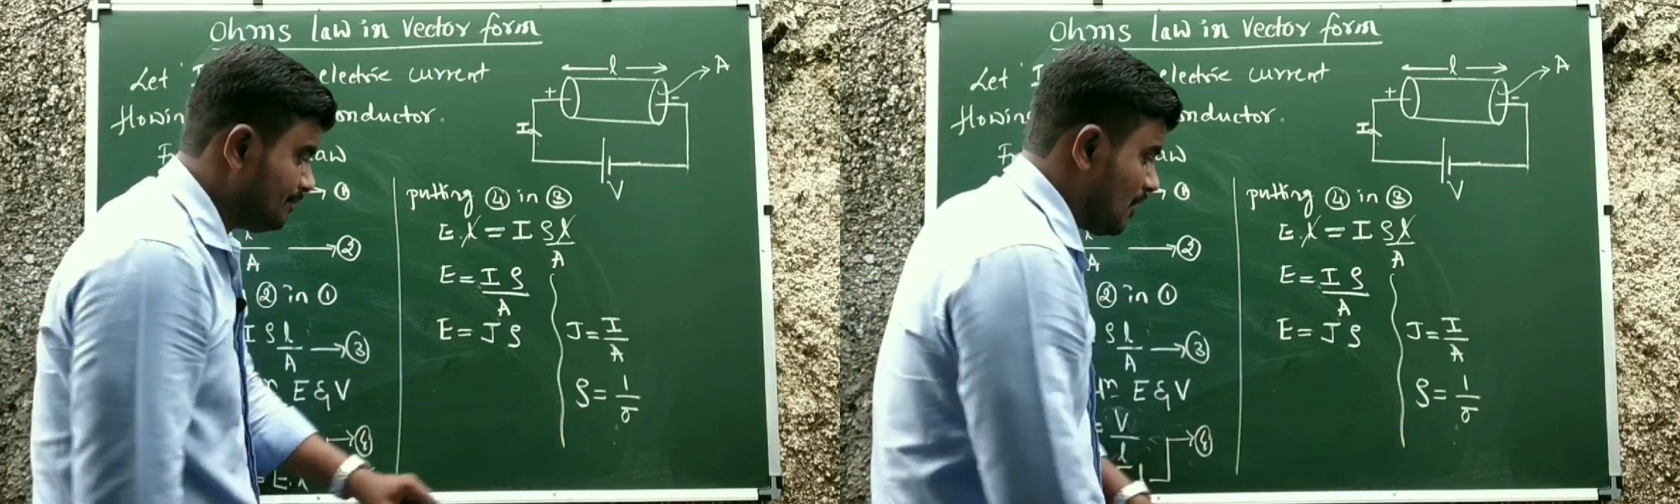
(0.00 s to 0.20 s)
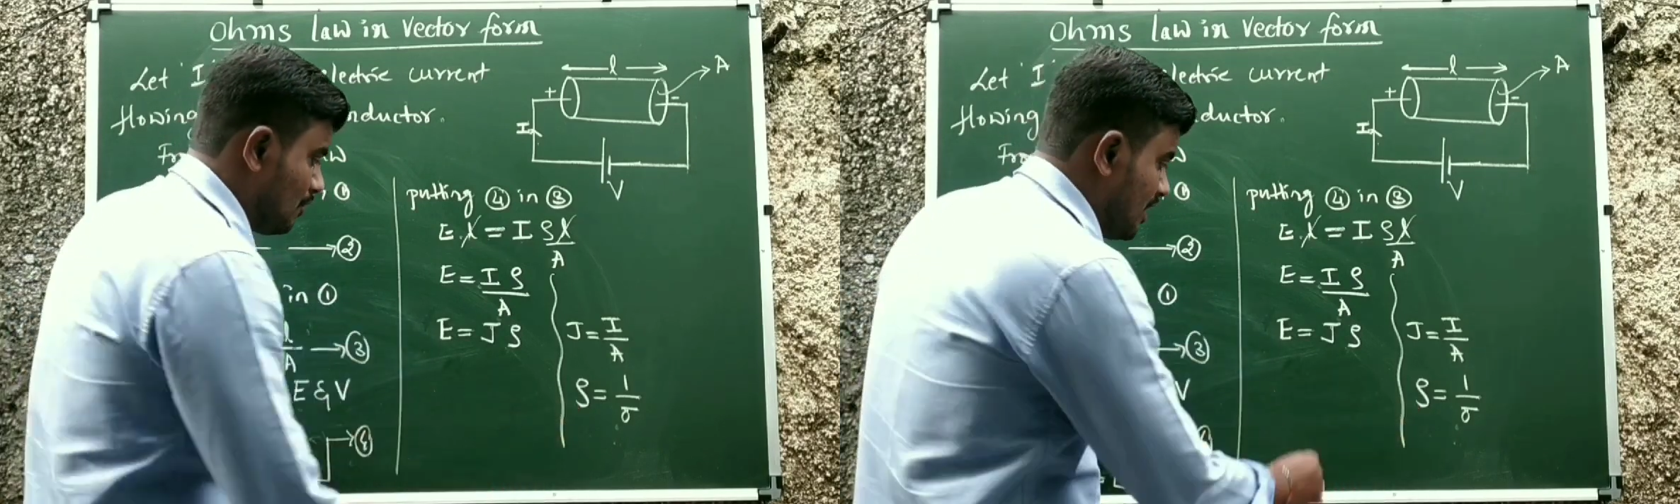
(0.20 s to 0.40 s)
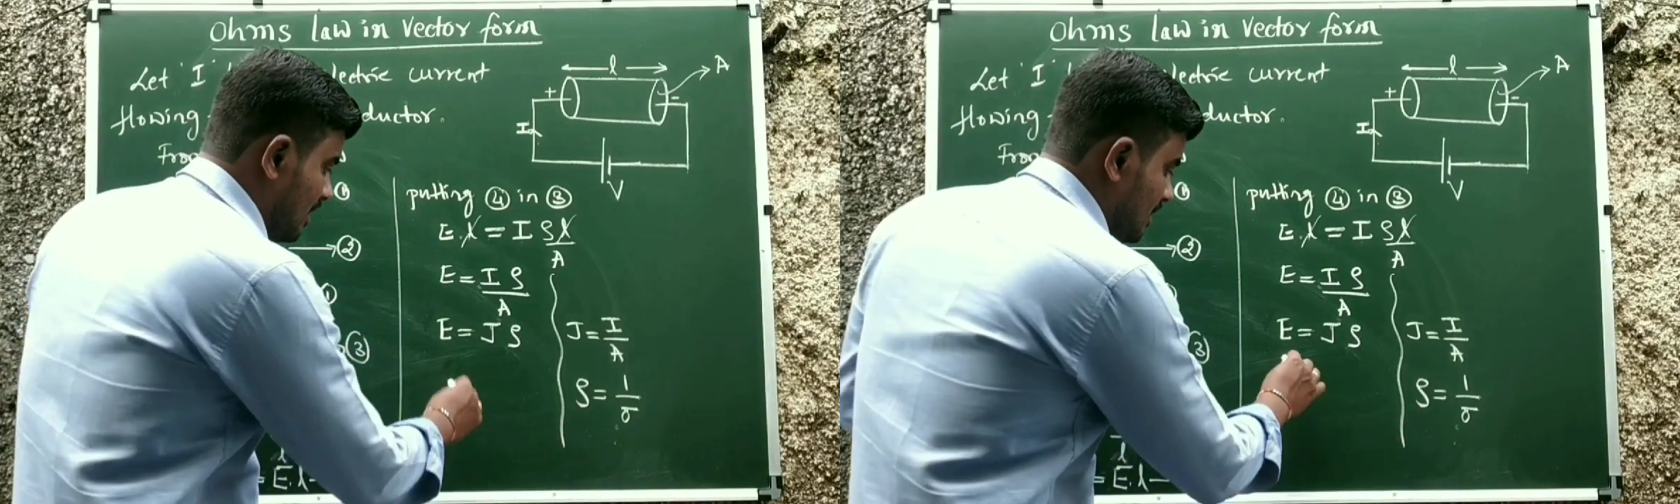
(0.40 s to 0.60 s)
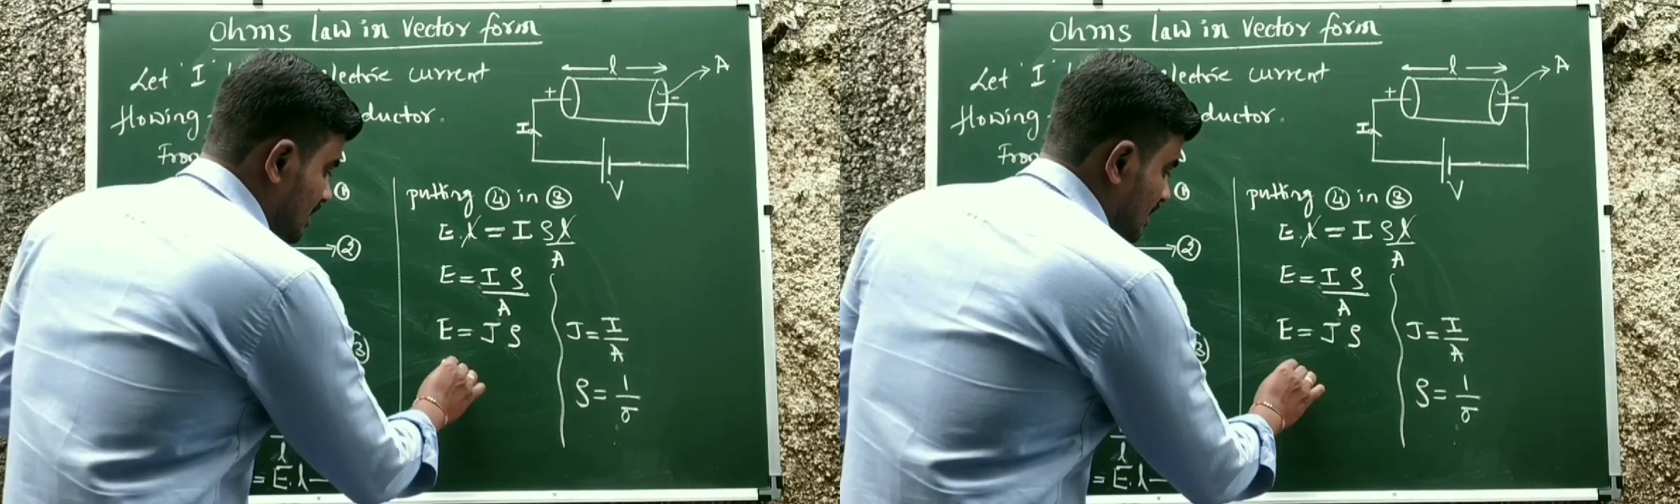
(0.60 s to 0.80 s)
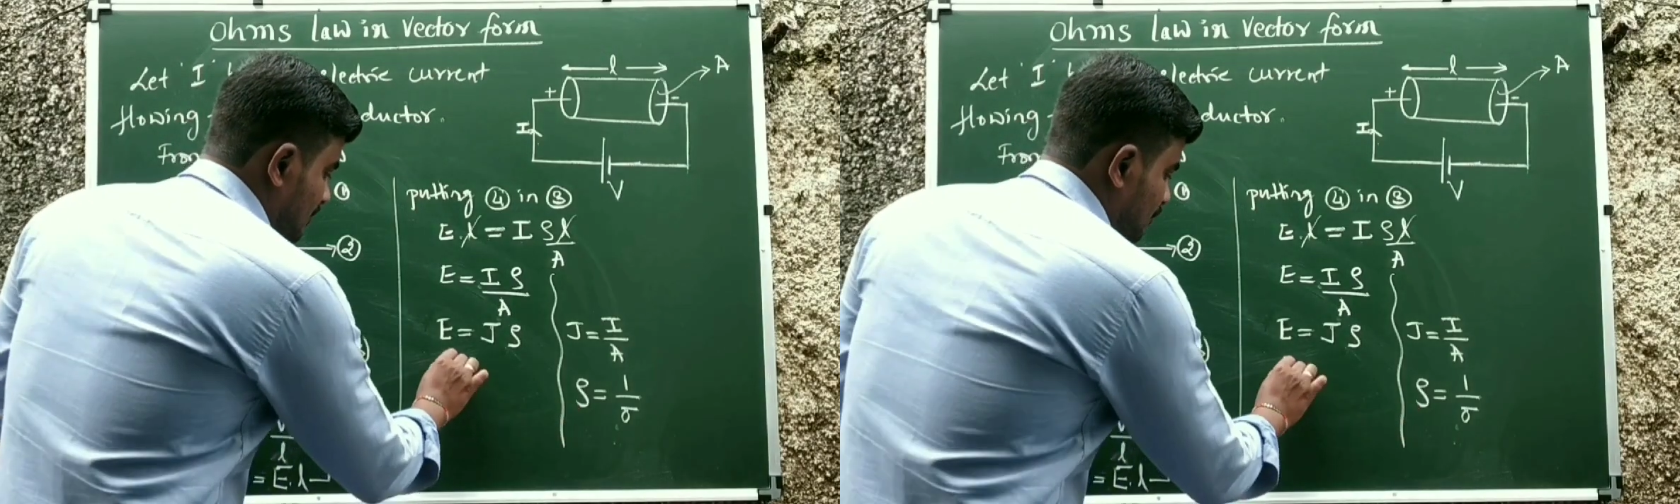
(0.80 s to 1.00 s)
Okay,
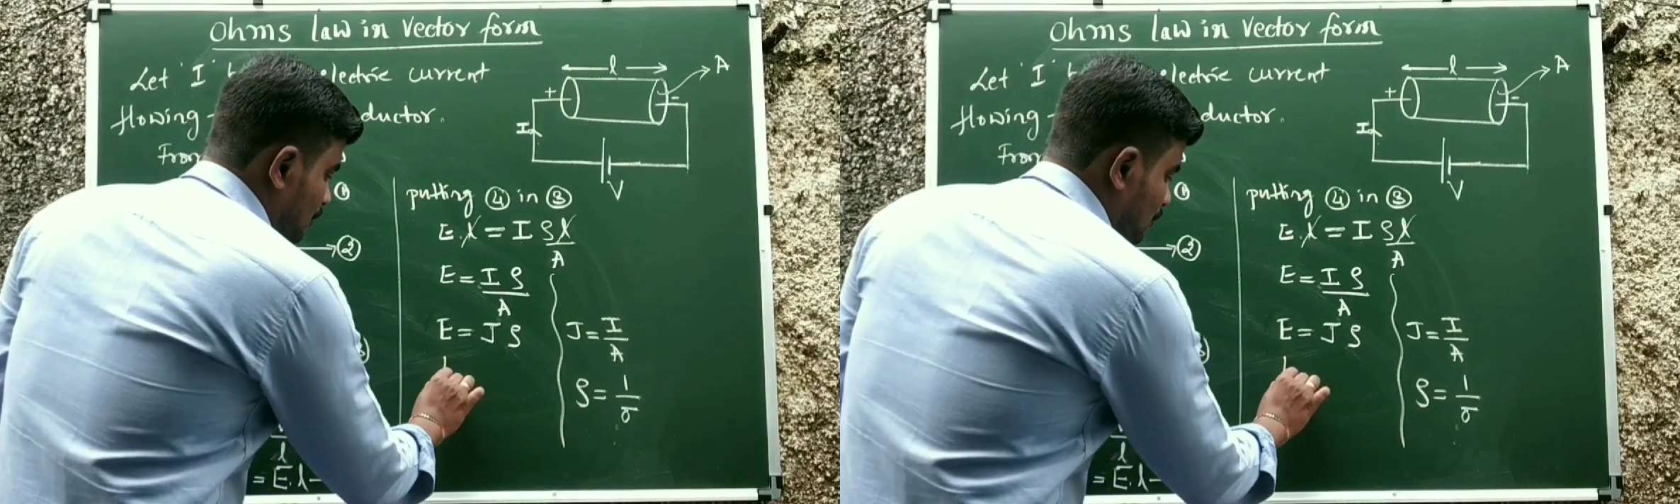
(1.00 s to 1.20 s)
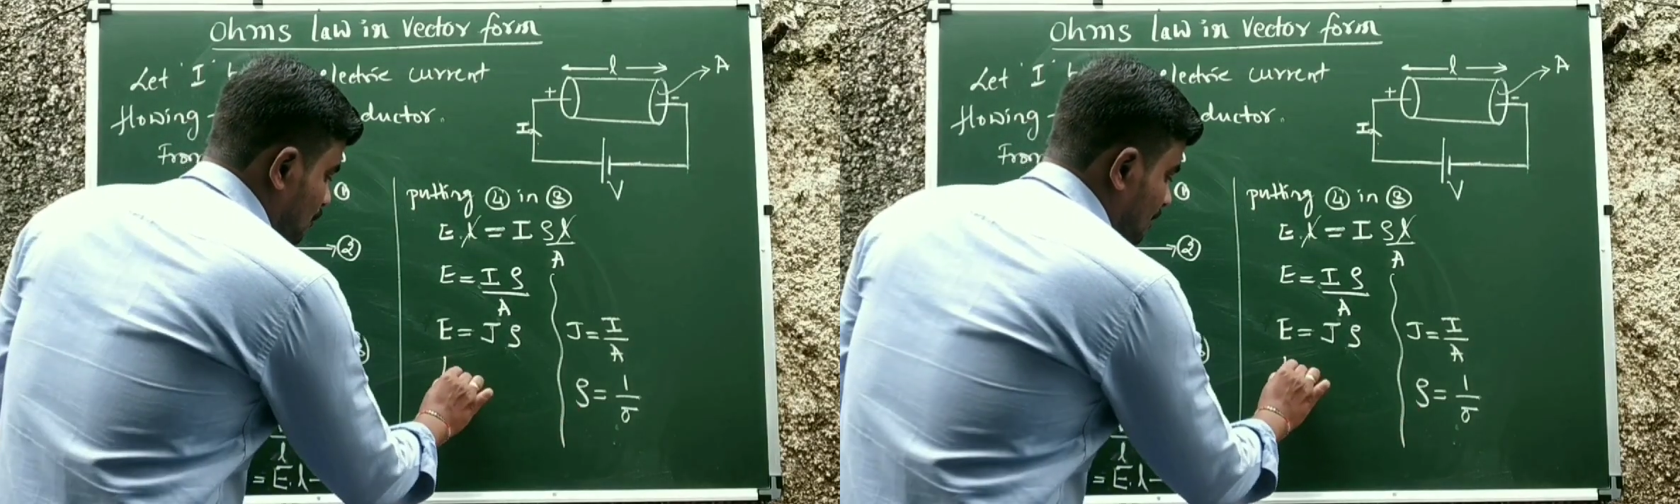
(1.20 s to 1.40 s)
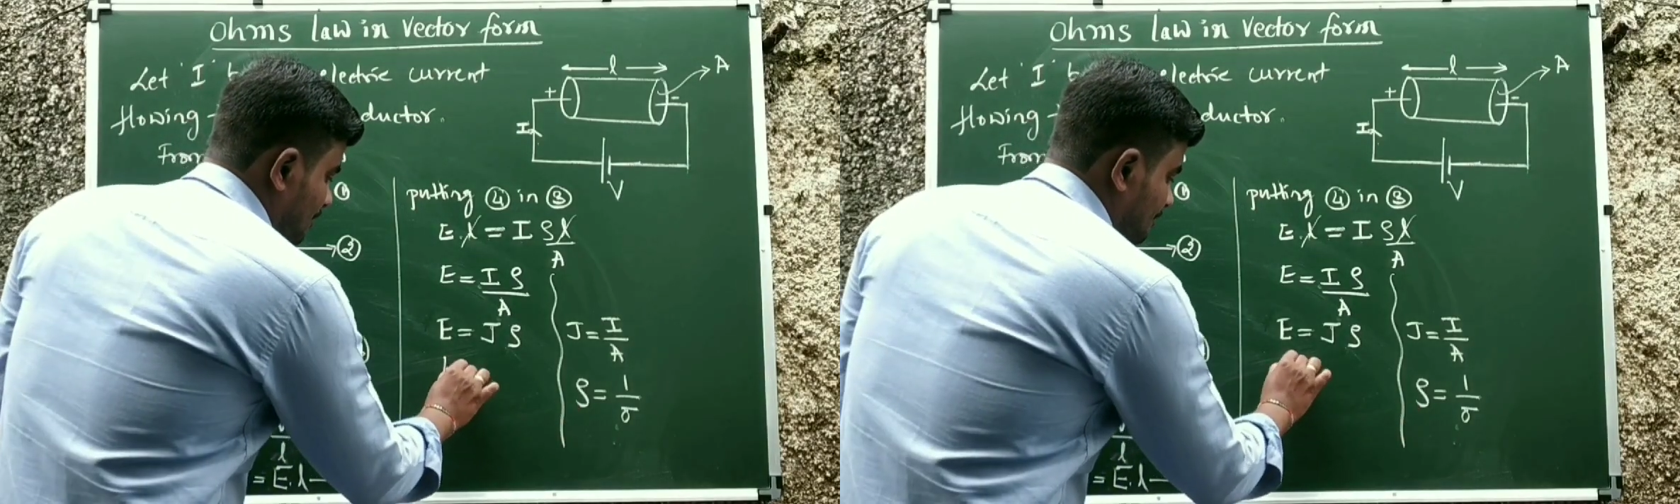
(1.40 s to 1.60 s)
so